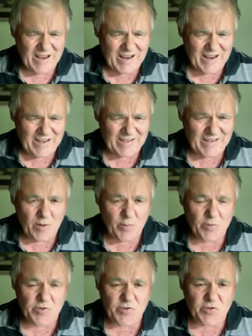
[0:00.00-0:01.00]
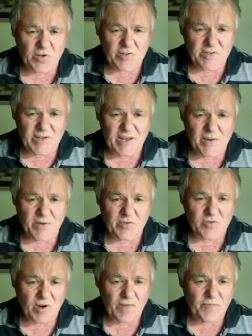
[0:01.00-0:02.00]
And now we just got a
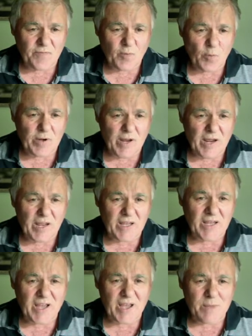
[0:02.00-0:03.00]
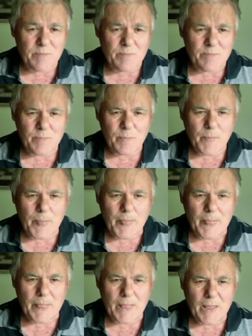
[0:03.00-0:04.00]
straightforward endgame.
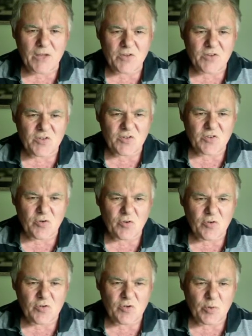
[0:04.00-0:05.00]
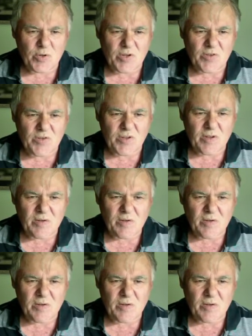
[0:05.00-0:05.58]
It's just too easy.